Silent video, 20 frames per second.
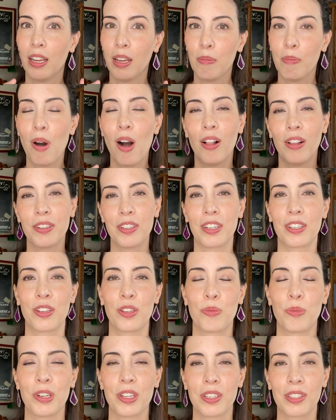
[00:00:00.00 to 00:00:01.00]
politics as
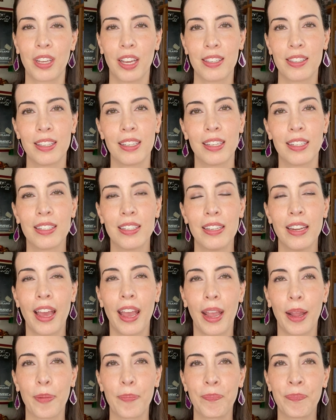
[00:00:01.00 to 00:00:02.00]
we're discussing it
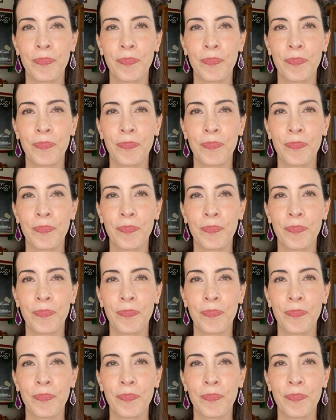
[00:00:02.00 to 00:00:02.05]
today,